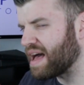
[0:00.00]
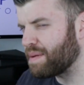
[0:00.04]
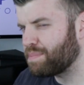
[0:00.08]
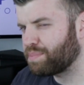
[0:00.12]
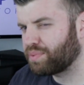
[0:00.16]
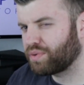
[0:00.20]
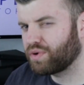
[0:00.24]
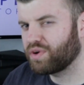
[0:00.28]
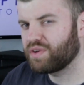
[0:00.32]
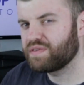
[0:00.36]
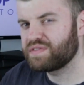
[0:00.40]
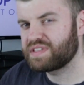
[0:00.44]
that
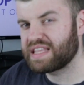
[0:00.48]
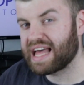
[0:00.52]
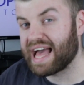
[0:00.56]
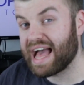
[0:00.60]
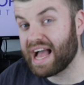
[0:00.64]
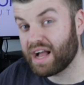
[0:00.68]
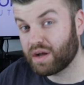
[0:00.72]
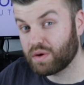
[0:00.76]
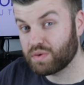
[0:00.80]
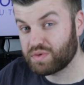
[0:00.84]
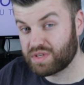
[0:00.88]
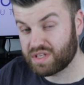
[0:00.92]
proves that
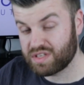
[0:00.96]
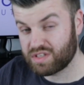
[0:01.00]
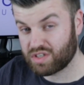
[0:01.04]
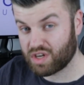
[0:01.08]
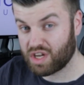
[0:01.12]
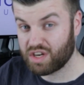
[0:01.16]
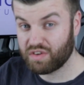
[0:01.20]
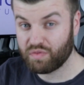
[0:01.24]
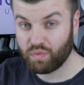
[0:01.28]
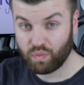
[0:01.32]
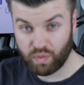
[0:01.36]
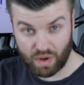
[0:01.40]
angles
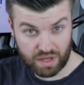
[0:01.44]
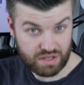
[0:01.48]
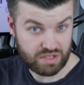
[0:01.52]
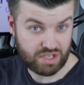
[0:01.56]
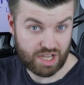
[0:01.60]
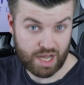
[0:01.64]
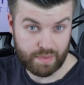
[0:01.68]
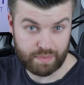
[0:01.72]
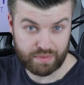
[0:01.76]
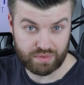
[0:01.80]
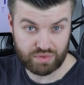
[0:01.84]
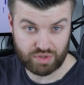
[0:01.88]
inside of one
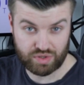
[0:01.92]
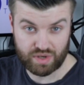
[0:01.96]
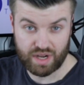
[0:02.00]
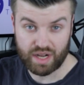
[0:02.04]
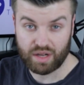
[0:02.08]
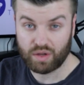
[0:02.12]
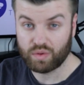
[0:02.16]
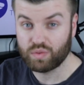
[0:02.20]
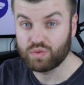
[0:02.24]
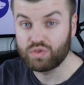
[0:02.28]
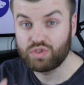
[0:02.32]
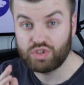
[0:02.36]
type of
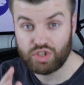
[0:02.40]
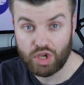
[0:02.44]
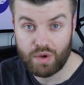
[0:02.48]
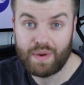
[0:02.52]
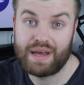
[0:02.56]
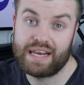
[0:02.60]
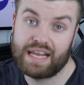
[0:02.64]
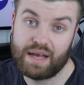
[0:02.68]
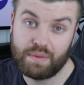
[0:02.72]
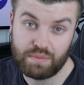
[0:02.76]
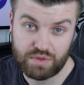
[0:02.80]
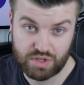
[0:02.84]
triangle do
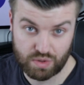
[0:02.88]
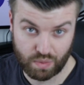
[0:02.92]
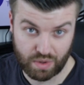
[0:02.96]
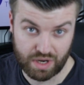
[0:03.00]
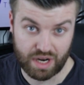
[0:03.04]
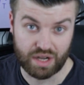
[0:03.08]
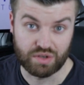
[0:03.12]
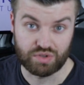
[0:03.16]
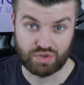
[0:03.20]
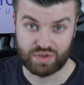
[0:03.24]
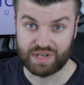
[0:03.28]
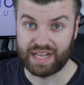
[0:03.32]
add up to
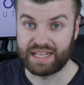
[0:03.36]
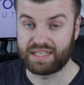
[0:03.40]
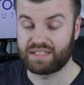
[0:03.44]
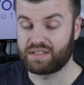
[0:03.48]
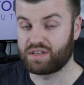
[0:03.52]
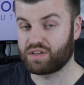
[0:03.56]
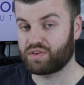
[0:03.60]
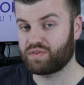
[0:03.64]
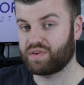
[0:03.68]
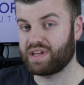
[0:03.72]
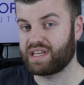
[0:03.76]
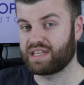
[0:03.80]

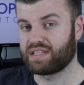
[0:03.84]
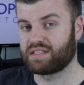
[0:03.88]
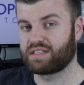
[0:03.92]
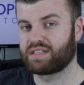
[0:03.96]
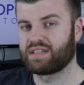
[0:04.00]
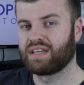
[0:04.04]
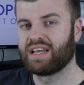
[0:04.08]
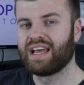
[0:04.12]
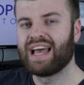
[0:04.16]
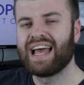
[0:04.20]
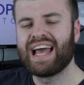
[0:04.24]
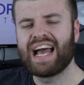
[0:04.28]
180
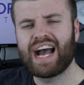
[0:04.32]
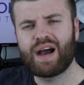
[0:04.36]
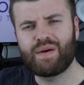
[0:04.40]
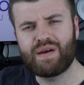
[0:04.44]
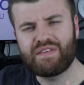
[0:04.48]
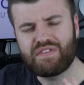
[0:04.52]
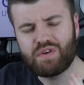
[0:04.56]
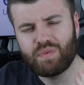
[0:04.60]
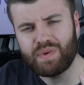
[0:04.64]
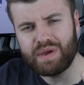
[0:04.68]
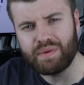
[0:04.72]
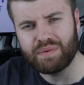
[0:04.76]
degrees.
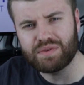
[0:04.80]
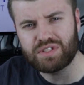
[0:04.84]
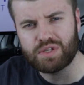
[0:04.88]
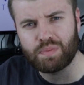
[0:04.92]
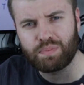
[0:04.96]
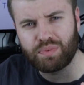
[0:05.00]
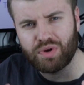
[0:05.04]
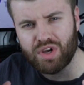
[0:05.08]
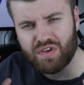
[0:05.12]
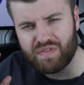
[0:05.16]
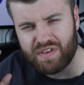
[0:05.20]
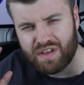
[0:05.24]
However, we want to
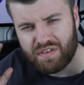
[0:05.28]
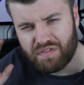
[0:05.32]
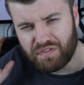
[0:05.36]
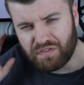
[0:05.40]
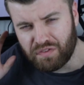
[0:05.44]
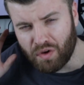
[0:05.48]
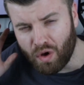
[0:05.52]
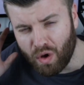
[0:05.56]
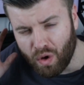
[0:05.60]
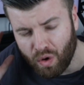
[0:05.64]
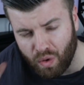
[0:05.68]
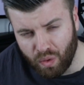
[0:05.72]
prove it
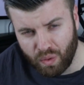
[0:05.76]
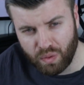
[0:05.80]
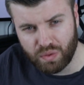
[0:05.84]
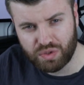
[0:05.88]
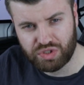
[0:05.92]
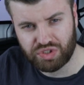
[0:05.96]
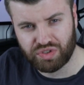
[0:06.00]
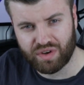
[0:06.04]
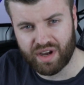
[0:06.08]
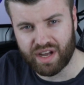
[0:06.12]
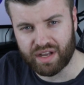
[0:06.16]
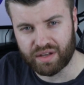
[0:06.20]
for
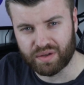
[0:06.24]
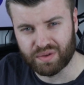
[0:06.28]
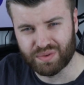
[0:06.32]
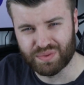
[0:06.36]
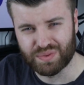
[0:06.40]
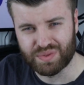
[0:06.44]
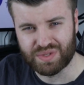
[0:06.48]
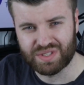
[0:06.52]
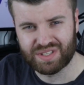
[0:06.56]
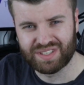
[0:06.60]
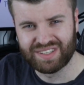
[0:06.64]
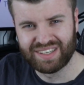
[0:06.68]
all
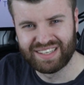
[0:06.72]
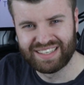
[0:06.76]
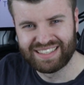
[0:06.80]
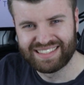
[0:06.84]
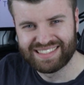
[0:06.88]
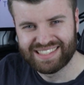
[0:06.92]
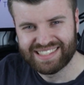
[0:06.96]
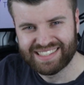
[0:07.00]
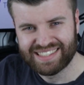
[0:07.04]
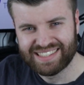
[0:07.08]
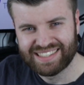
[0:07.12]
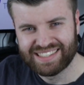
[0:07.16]
triangles.
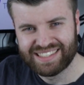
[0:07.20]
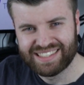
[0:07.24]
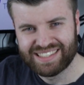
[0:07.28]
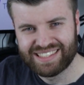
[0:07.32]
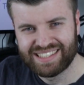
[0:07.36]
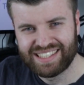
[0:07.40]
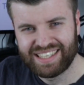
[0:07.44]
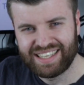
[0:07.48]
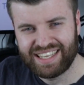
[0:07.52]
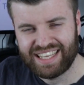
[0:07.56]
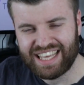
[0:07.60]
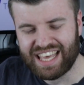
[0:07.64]

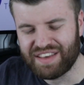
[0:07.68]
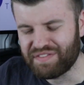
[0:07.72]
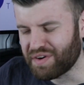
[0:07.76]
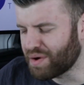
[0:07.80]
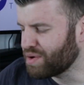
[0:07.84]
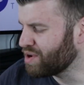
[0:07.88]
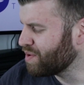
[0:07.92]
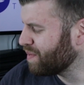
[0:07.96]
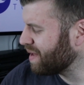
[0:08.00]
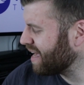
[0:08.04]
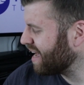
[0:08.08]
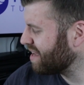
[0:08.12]
If
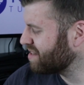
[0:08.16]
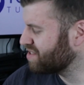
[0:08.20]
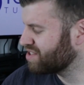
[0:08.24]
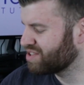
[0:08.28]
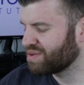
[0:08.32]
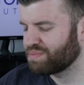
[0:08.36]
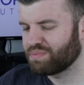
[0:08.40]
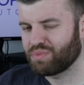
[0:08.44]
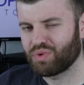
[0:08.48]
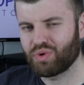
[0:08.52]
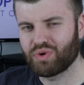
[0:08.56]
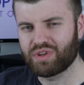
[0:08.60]
only we had
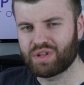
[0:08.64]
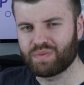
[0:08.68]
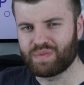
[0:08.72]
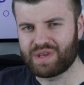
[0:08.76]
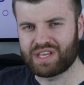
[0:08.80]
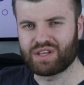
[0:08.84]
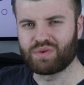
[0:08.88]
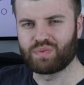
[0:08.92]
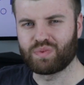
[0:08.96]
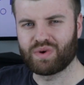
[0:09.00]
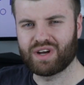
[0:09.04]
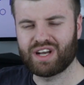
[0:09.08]
some more that we
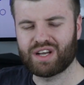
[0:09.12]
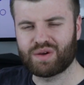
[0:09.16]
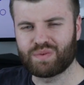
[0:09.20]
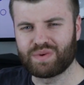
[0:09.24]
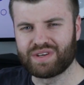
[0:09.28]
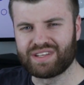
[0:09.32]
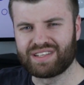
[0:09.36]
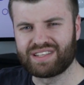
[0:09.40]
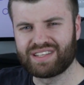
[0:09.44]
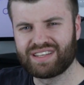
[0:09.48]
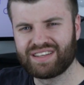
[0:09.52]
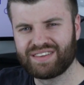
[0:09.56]
could work
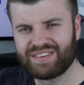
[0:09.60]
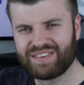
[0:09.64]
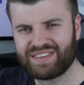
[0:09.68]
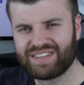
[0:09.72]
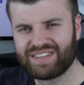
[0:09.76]
with.